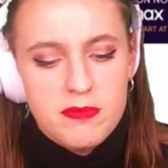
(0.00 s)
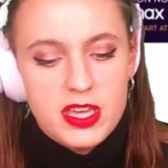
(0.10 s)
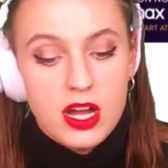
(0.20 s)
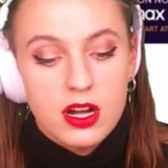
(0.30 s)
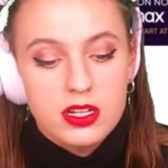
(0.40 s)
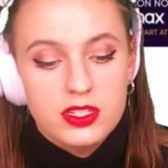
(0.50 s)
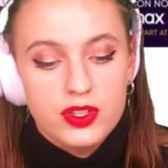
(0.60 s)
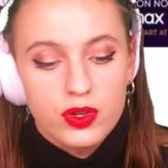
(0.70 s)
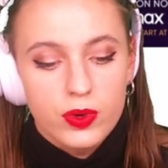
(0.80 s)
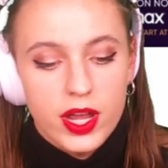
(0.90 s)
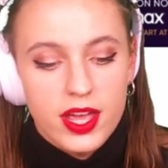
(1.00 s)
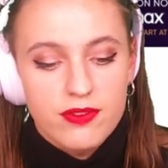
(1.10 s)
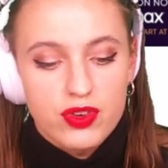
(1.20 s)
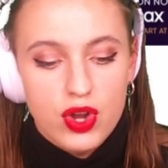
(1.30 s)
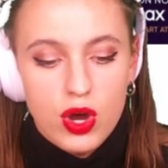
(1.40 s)
beyond the grave.
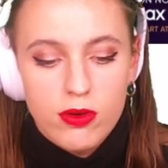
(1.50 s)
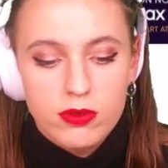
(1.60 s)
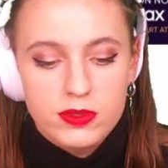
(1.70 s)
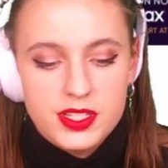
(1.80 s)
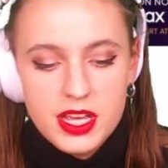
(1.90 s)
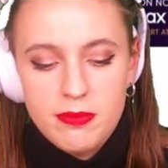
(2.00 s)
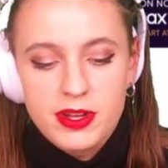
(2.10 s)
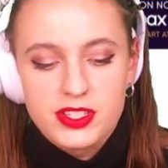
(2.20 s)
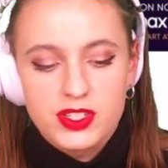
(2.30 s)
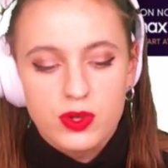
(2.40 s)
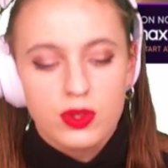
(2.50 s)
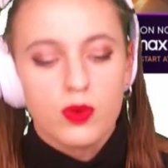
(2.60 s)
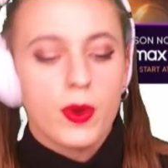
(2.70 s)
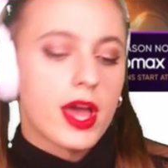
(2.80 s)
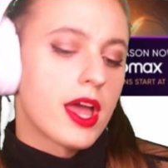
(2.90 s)
No one will take my soul
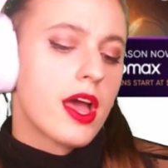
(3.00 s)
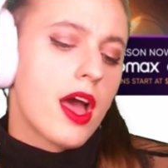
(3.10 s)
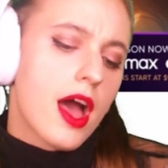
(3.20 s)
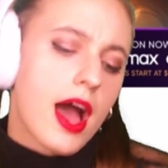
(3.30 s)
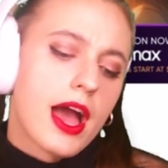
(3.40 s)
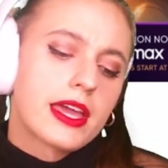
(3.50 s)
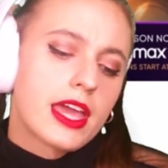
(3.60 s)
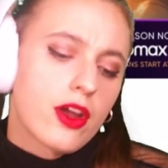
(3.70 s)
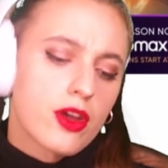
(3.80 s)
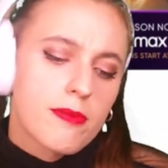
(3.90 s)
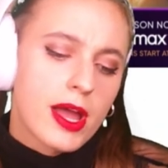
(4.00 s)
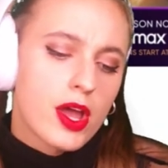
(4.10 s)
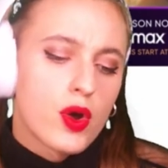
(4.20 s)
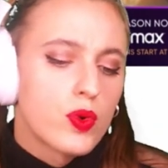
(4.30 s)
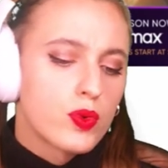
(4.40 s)
away. I carry my
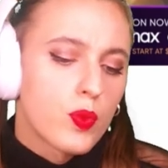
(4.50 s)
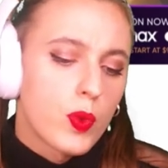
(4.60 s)
own